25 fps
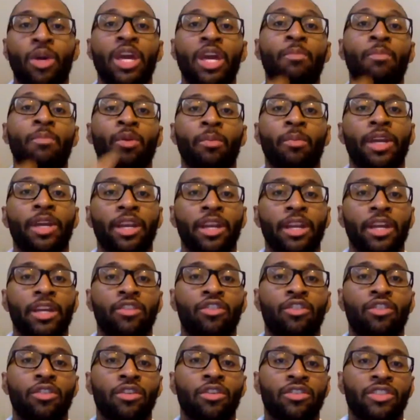implemented
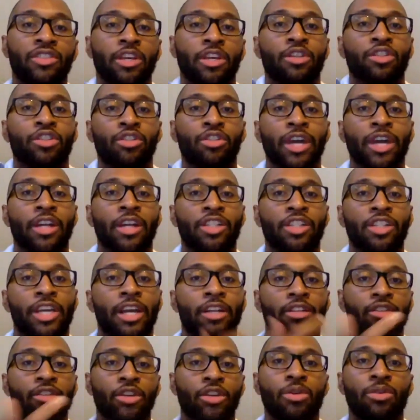into the sales strategy
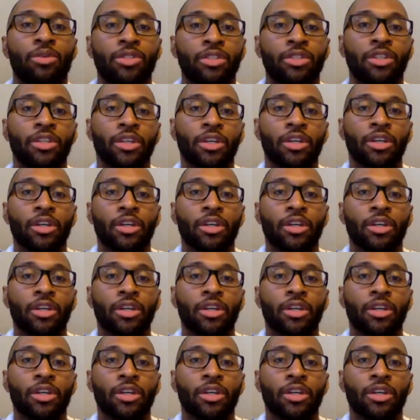at Toast?